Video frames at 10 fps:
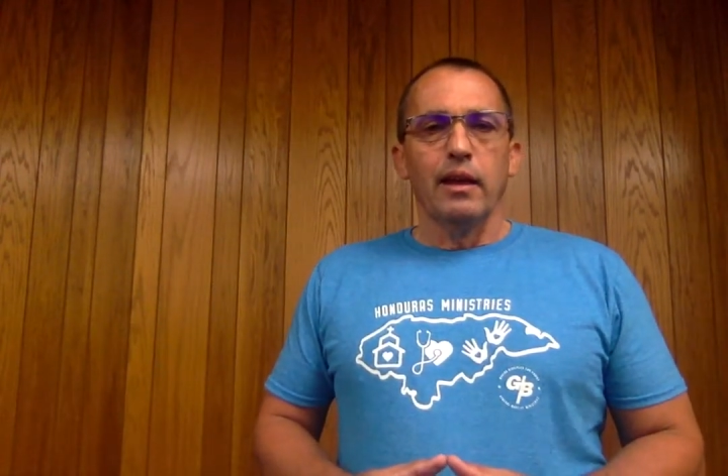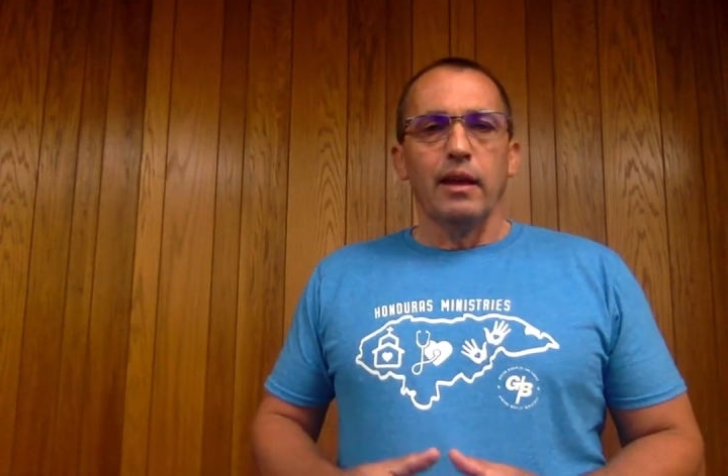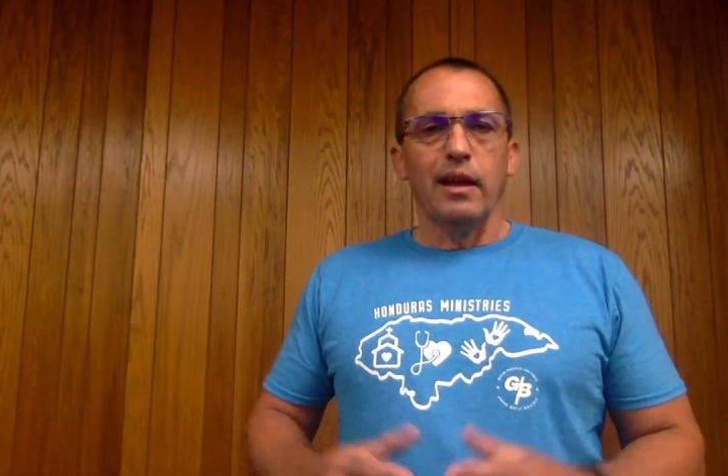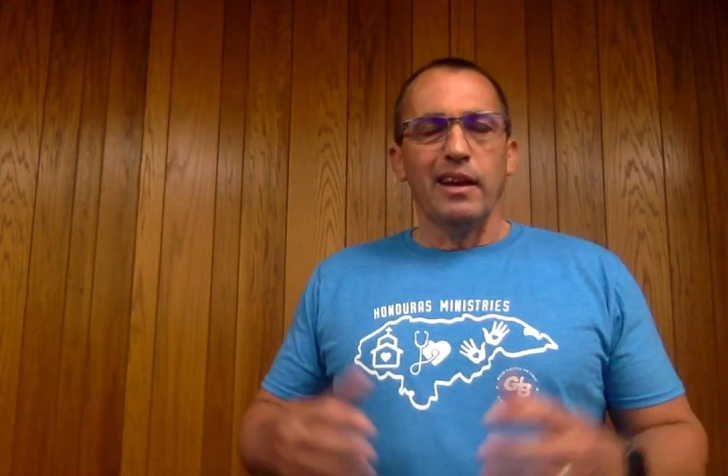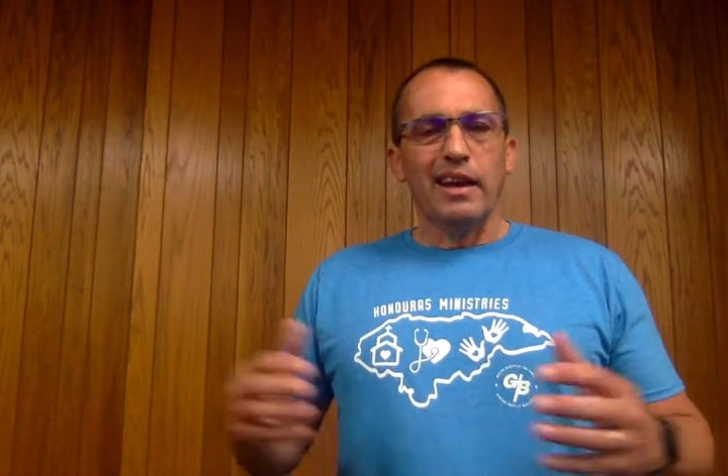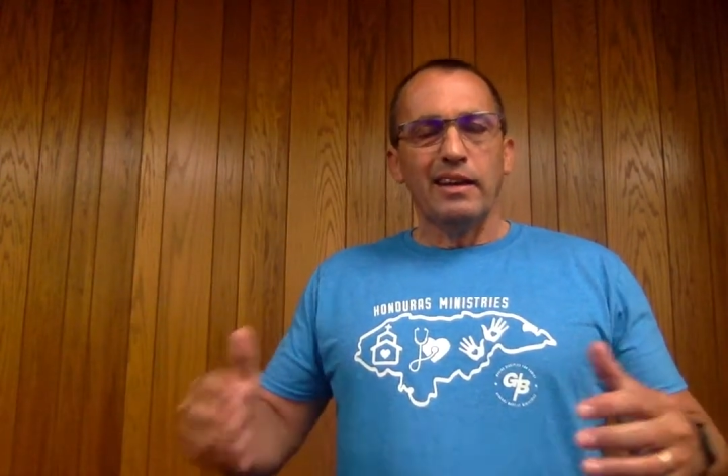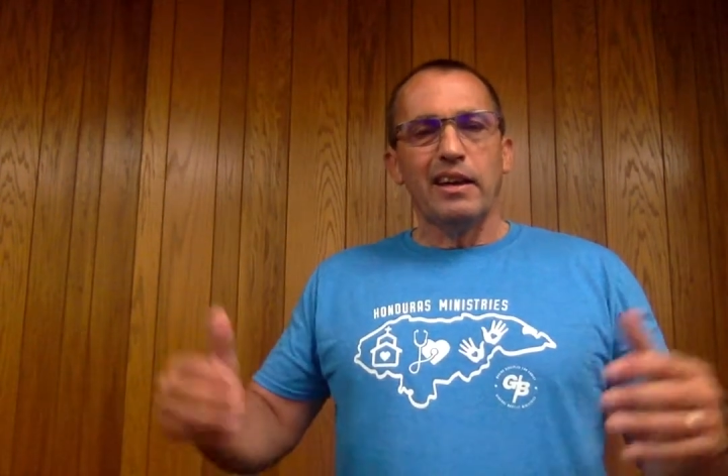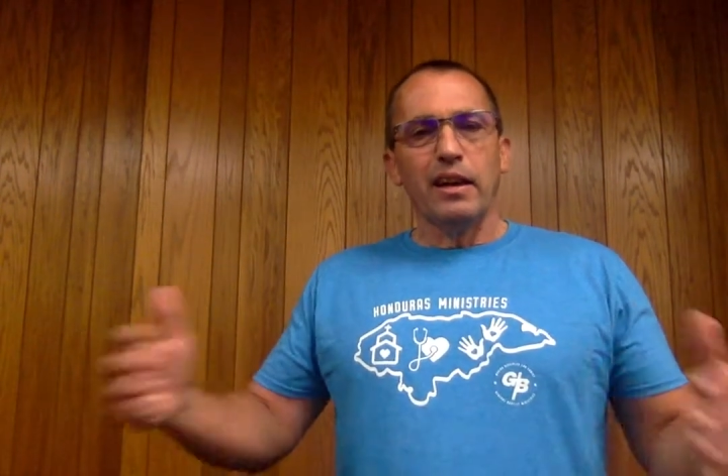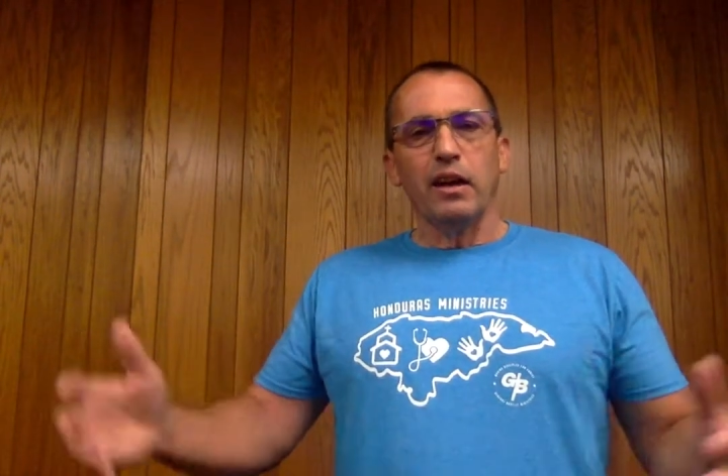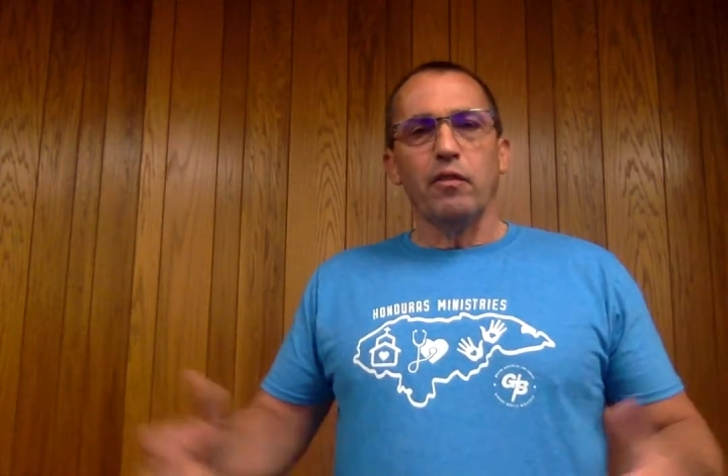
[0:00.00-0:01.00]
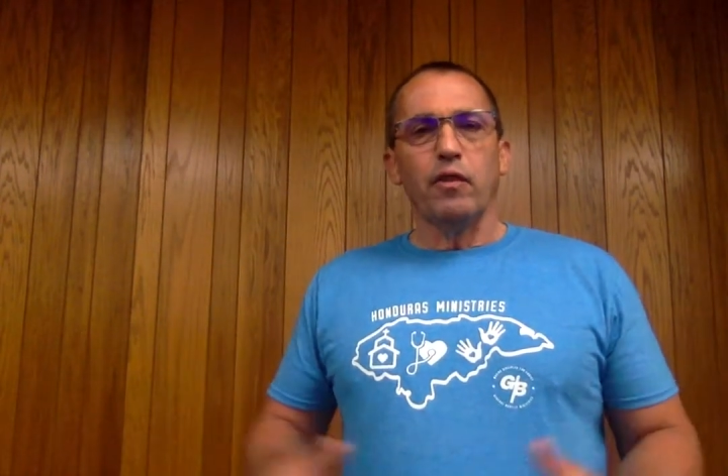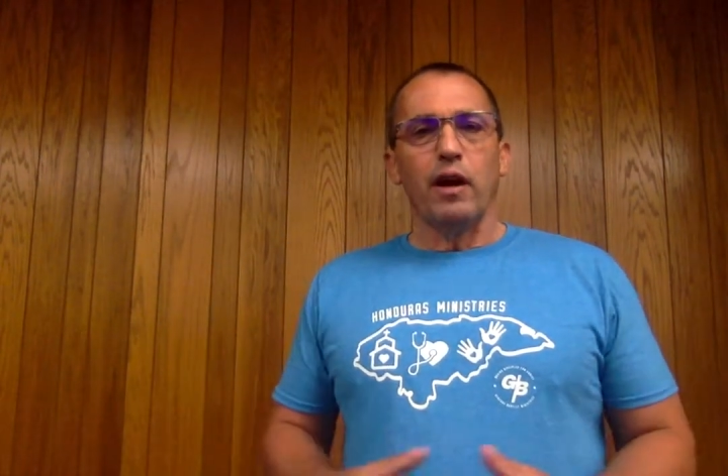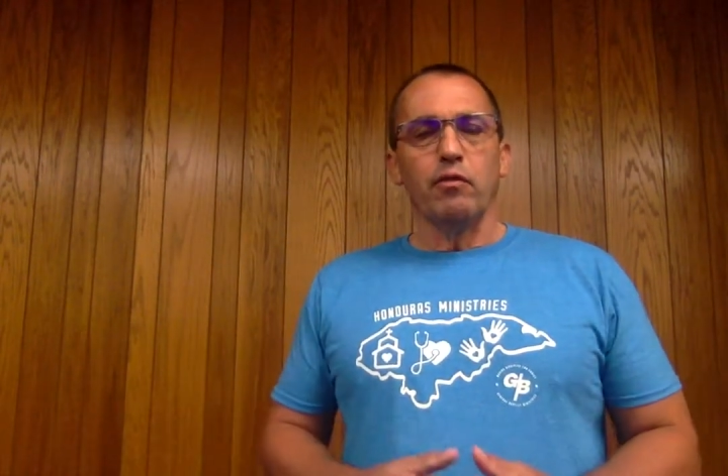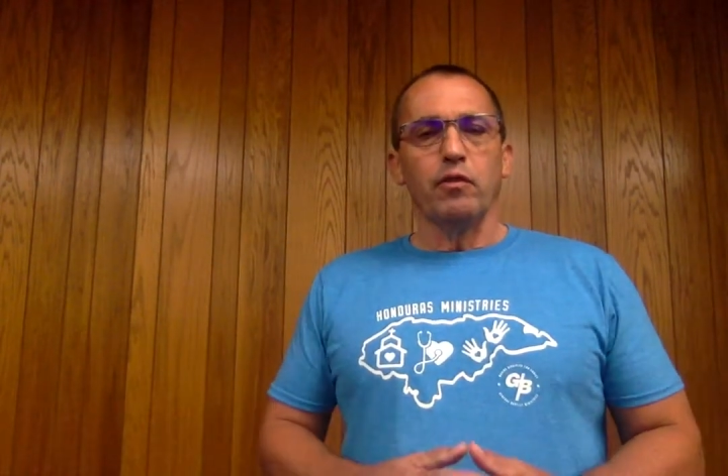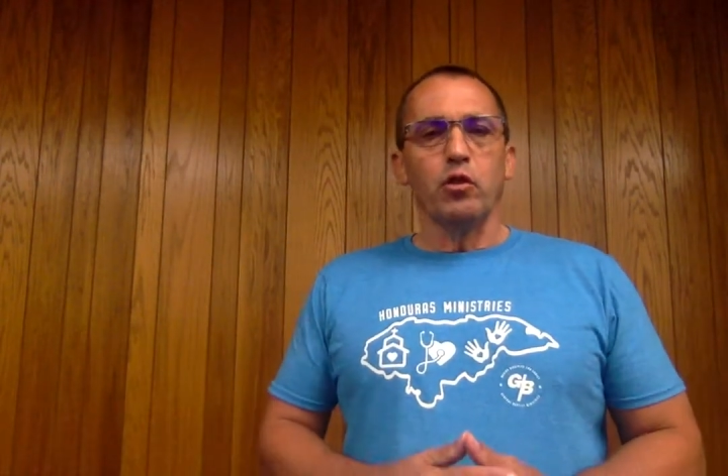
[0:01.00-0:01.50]
And in 1995,
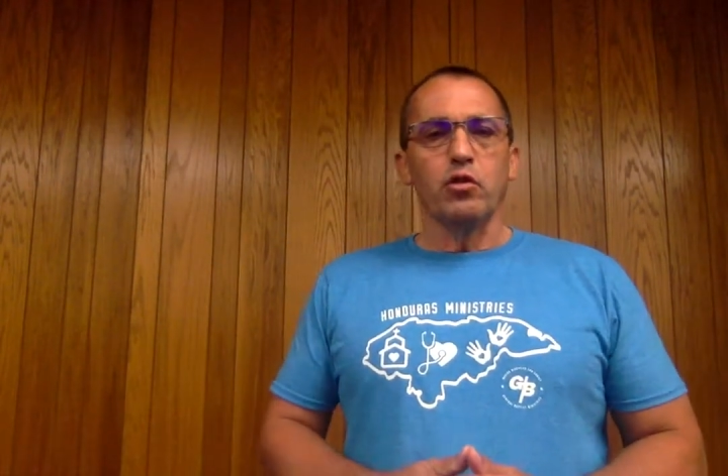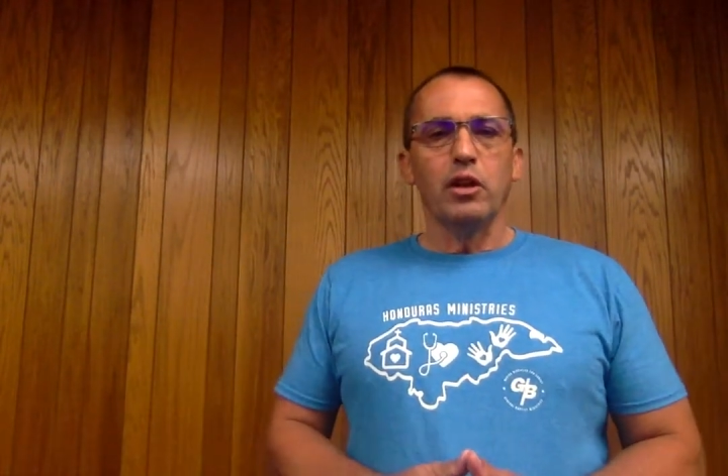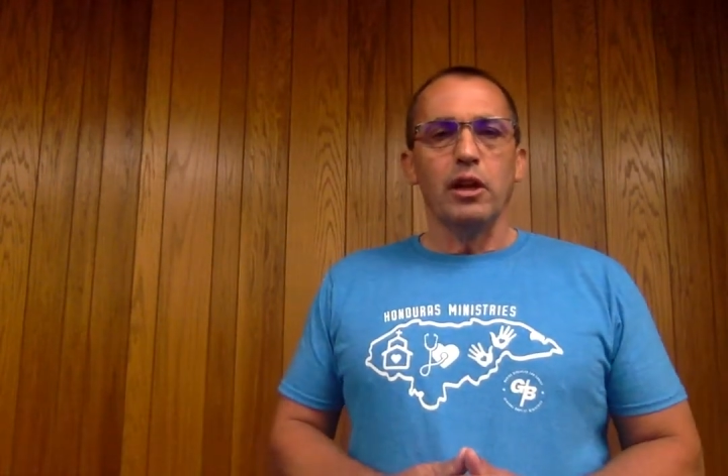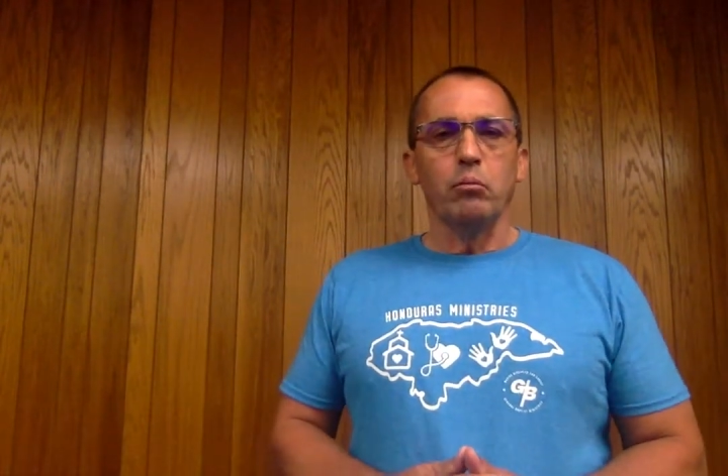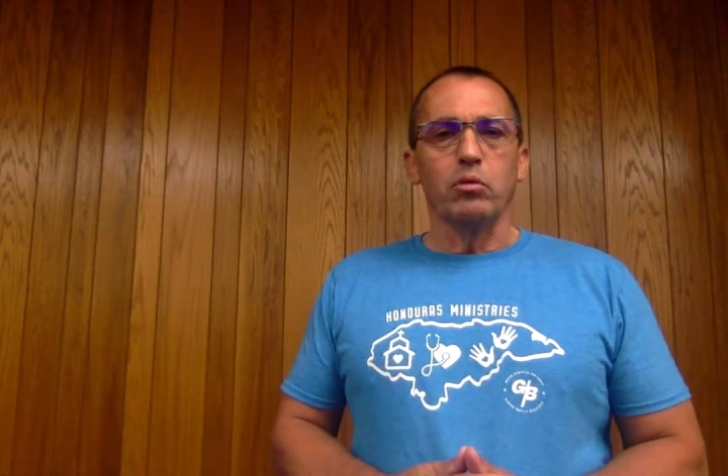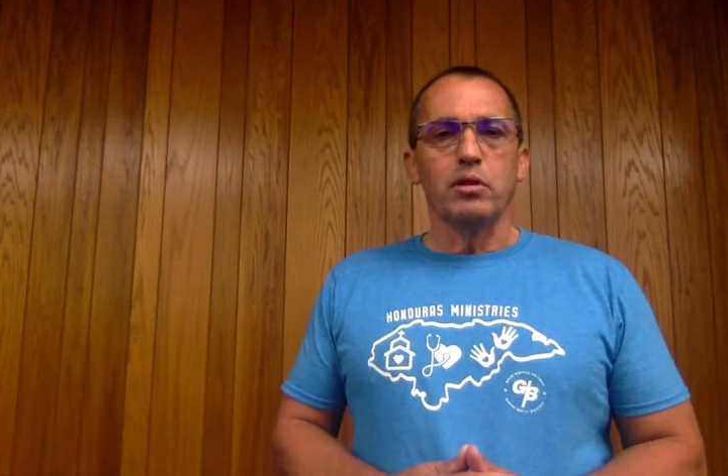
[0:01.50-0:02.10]
the first team was